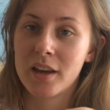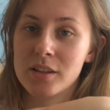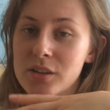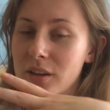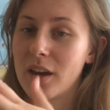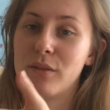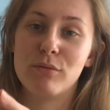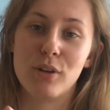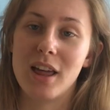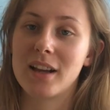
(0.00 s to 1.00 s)
So yeah,
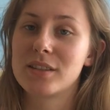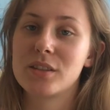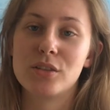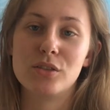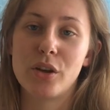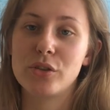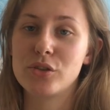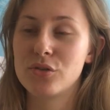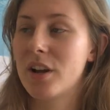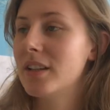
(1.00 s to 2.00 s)
relax, don't
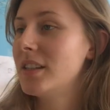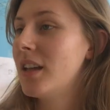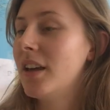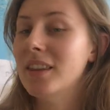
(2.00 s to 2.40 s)
stress.